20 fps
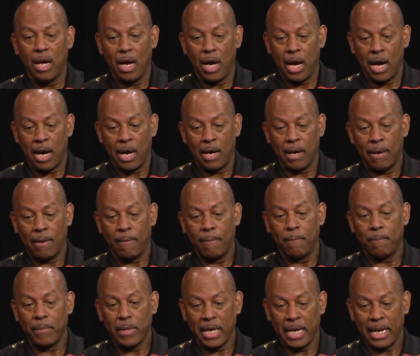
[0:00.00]

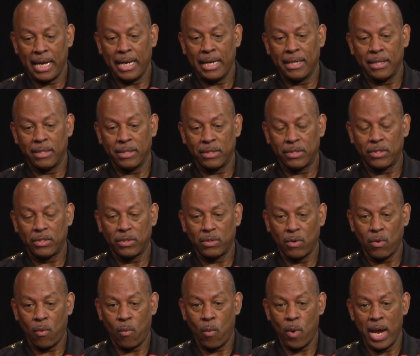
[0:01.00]
um, is
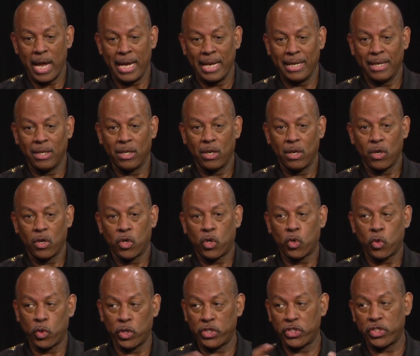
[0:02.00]
when
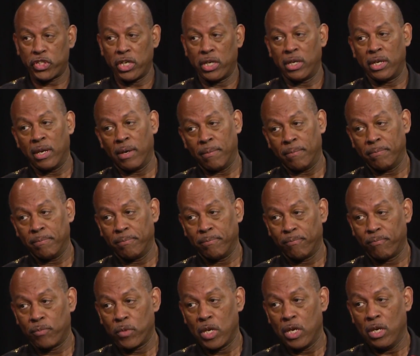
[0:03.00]
Christendom,
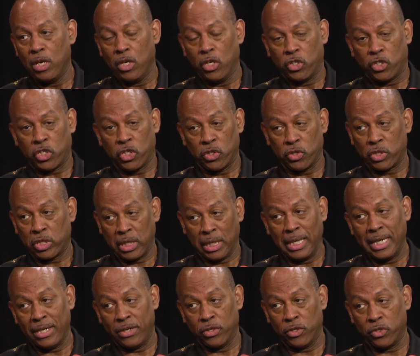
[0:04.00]
right. church
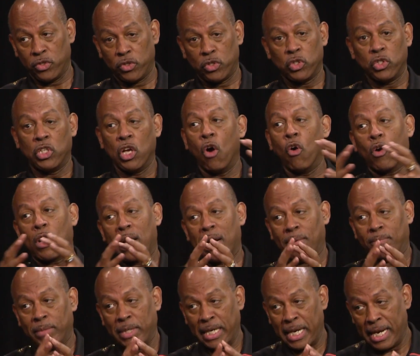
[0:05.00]
leaders right. don't
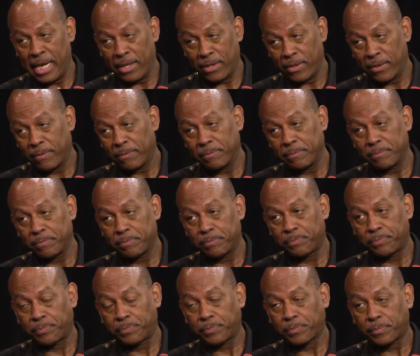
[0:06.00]
come together. Ooh,
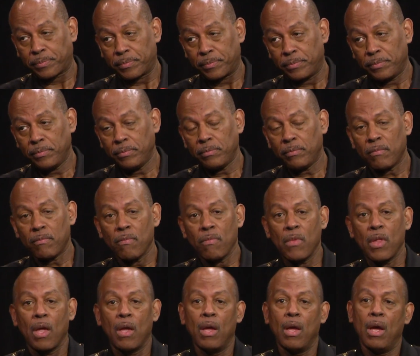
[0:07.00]
that's
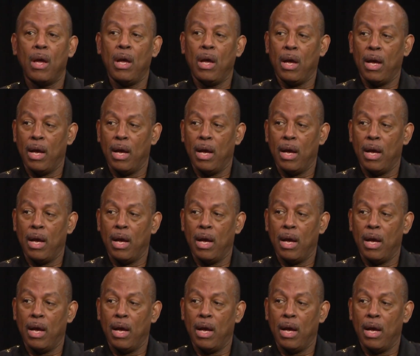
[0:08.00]
one of my pet